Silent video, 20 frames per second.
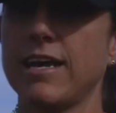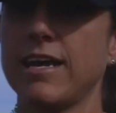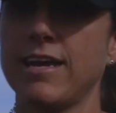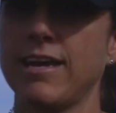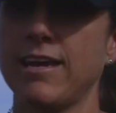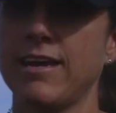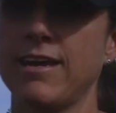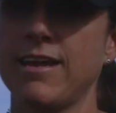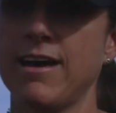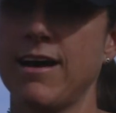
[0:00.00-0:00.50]

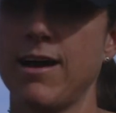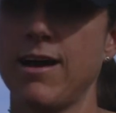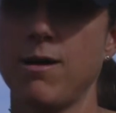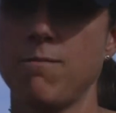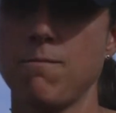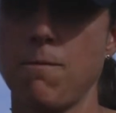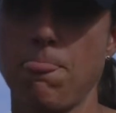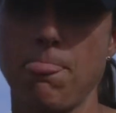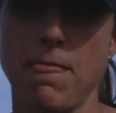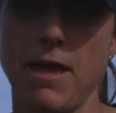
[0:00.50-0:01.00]

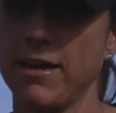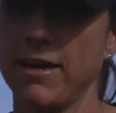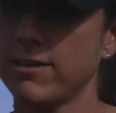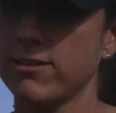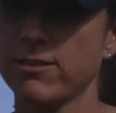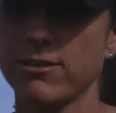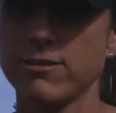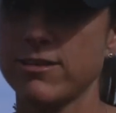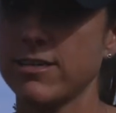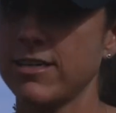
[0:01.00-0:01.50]
And
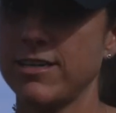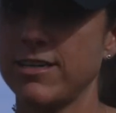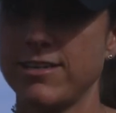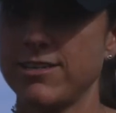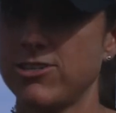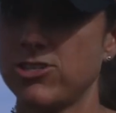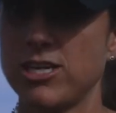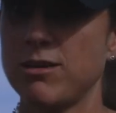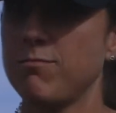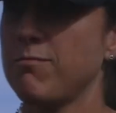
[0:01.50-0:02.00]
clearly
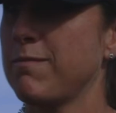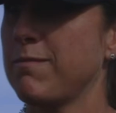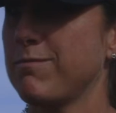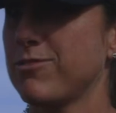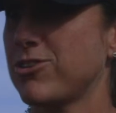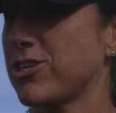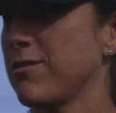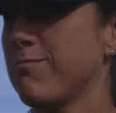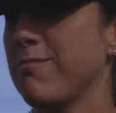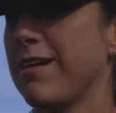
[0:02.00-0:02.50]

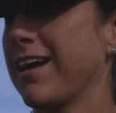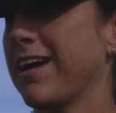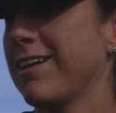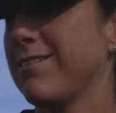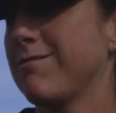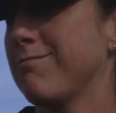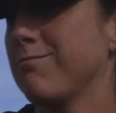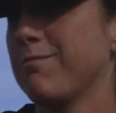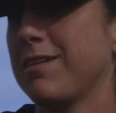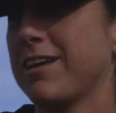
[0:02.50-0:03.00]
she
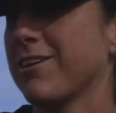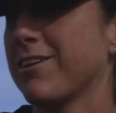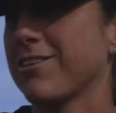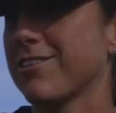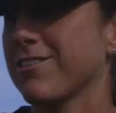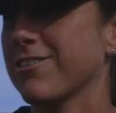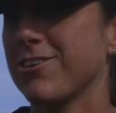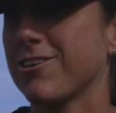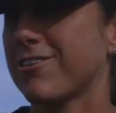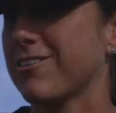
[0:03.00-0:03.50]
made me
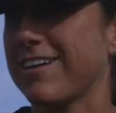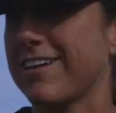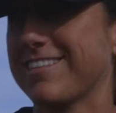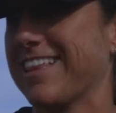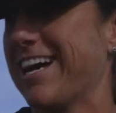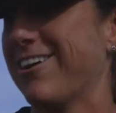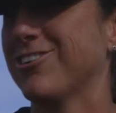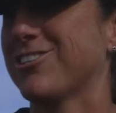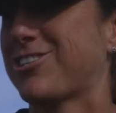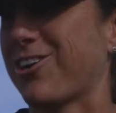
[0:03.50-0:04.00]
look like
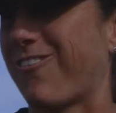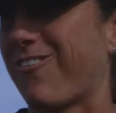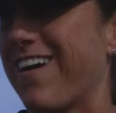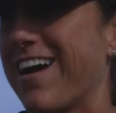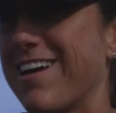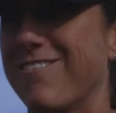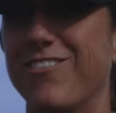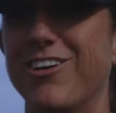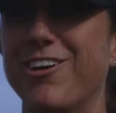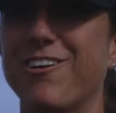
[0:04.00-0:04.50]
that was the
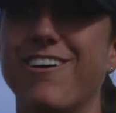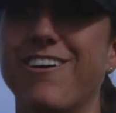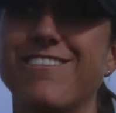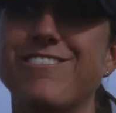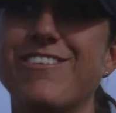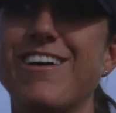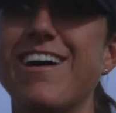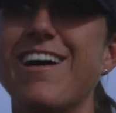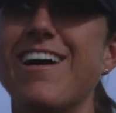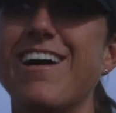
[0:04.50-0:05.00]
right move.